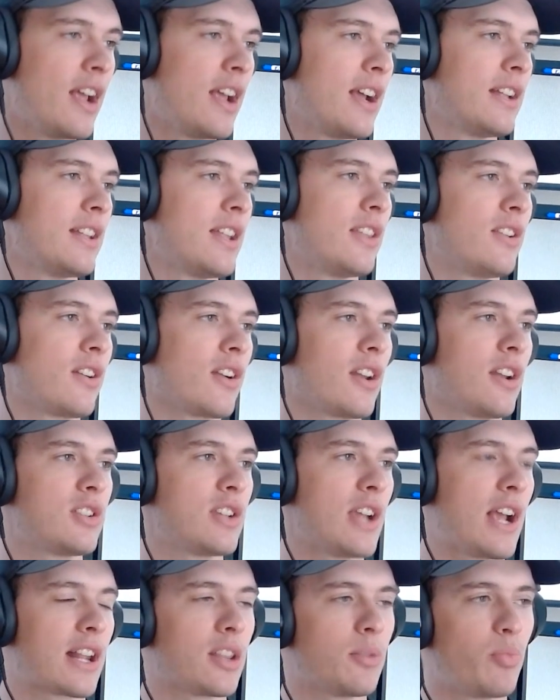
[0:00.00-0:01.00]
and then they're going to
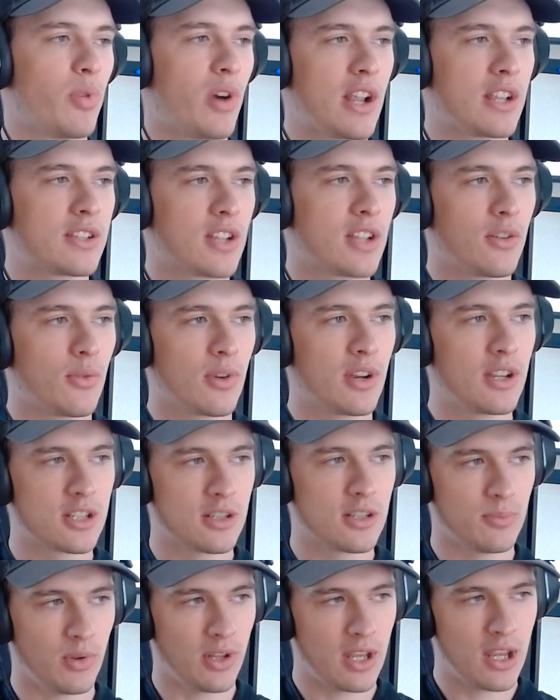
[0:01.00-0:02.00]
jack the price
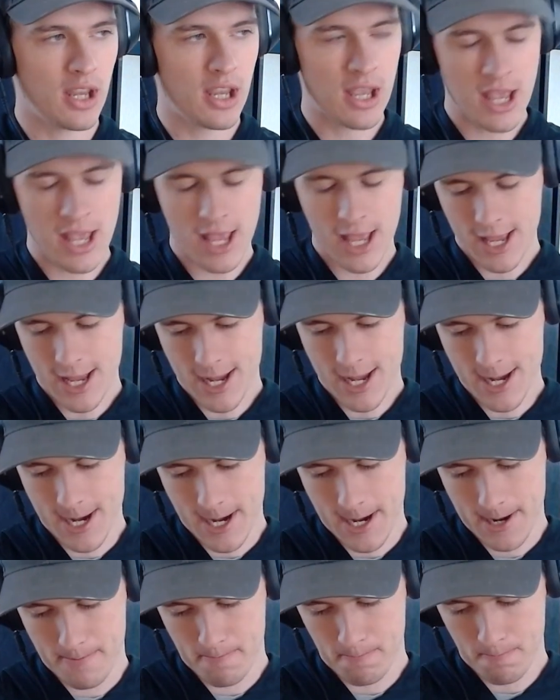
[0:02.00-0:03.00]
unreasonably.
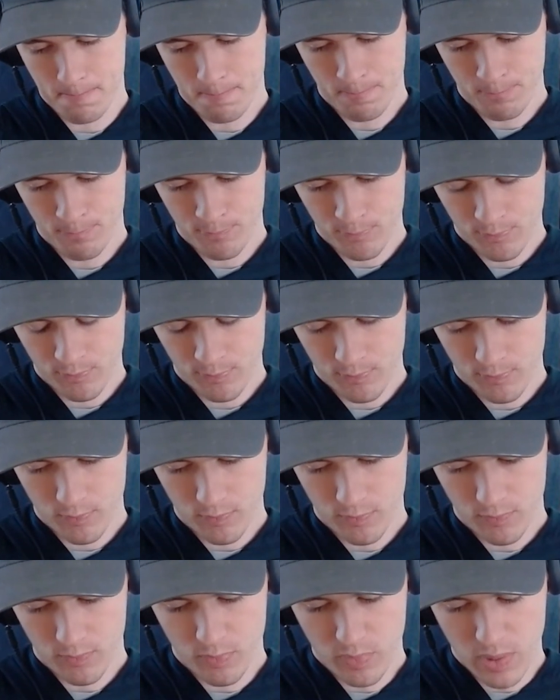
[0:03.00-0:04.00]

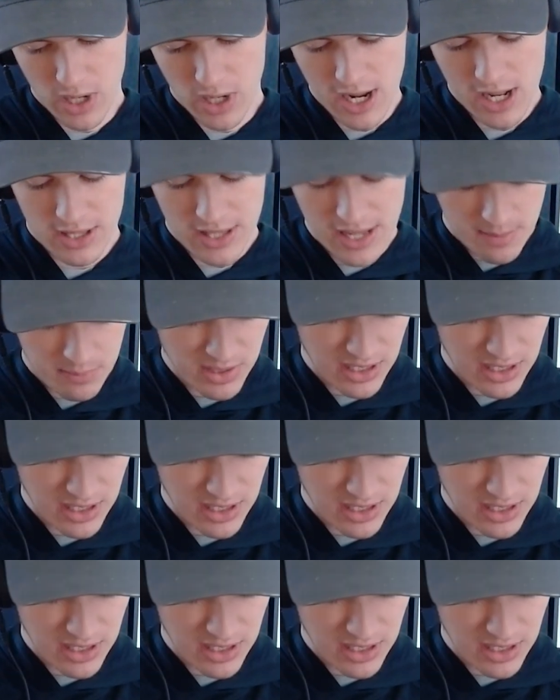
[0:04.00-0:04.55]
But that